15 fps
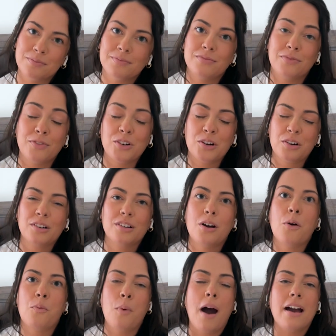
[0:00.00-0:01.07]
for
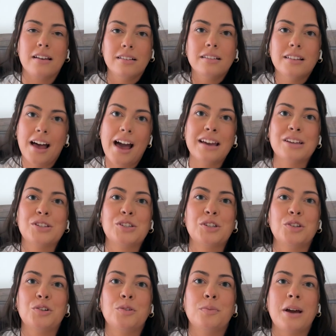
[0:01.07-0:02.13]
a while. I
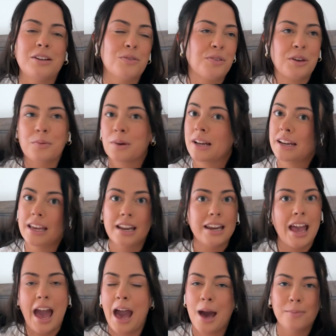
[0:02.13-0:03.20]
assume. I don't think we're getting any
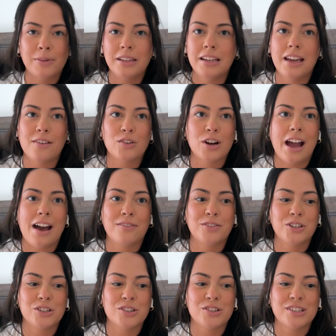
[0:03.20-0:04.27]
happily ever
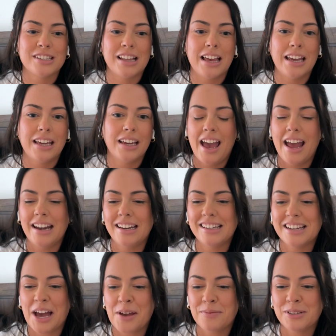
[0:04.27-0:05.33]
afters like
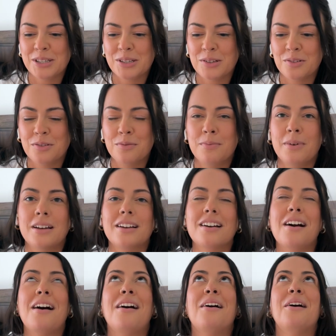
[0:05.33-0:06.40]
anytime soon. But
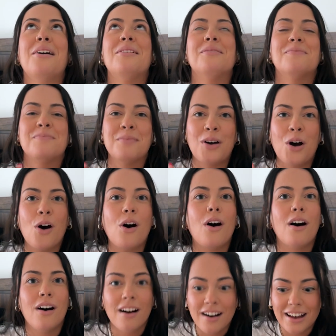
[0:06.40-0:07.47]
come
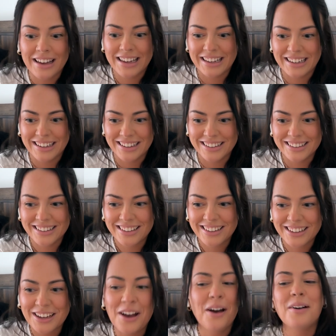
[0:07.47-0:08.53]
on,
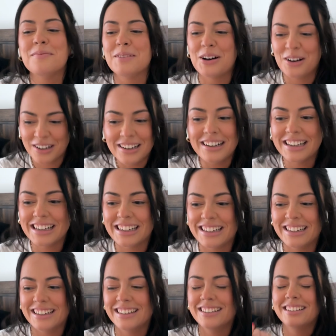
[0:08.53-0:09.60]
come
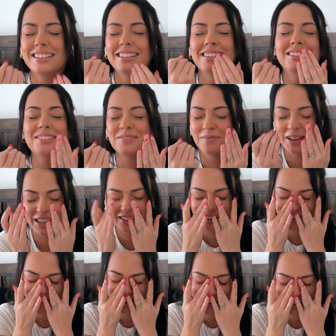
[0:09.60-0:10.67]
on. Oh my
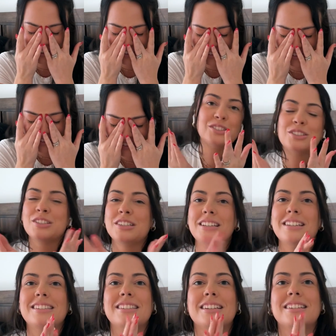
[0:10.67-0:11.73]
god,
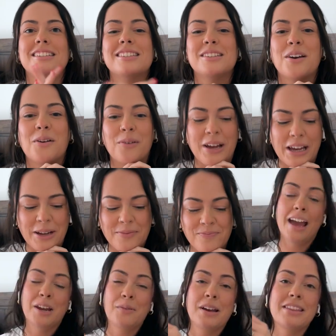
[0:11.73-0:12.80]
Jesus. Okay.
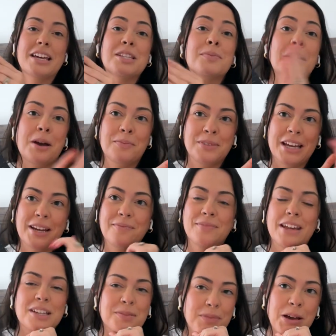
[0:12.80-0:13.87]
Anyway, that's my update.
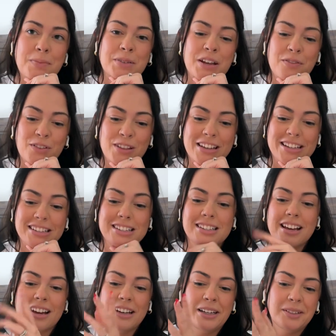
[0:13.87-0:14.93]
That is my update for this.
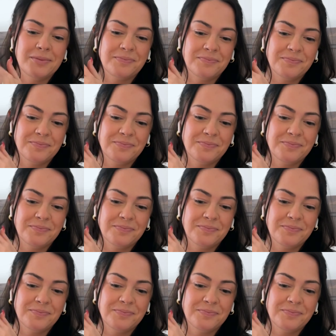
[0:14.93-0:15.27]
Uh,